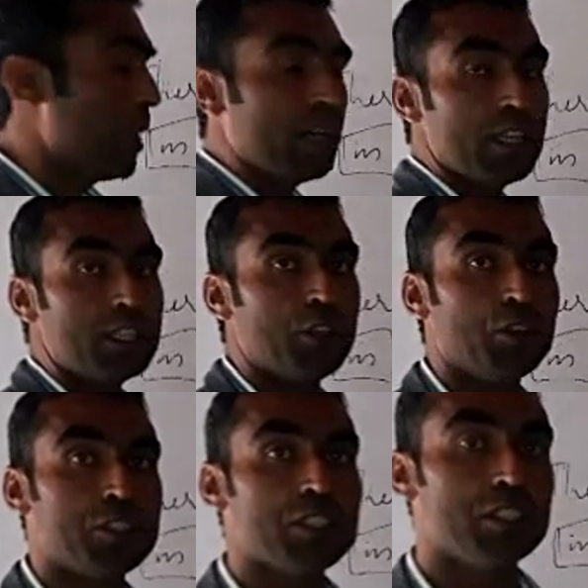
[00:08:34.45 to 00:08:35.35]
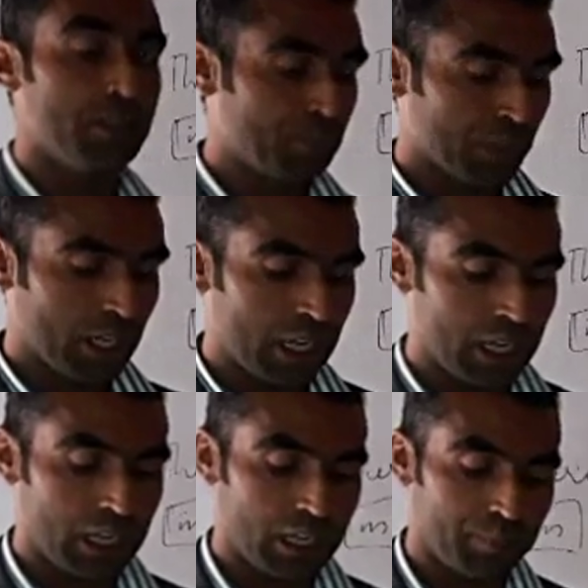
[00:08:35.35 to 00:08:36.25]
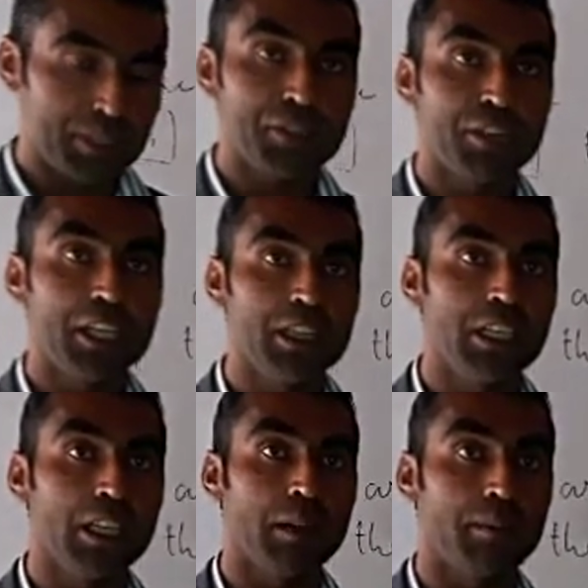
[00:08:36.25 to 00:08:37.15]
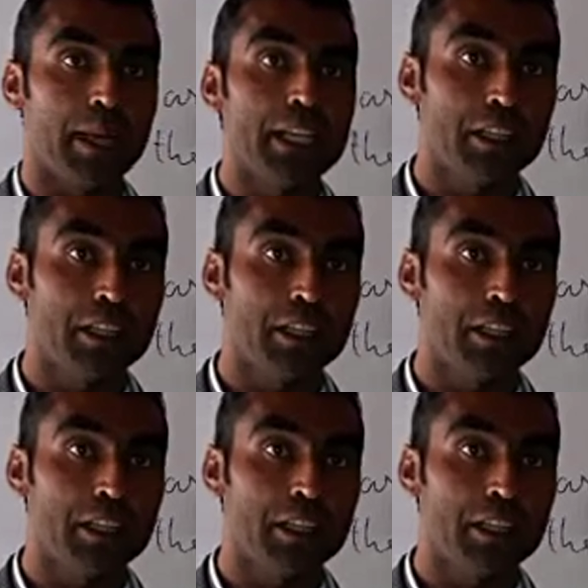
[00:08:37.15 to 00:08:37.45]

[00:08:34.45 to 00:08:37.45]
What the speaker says: Among is used between the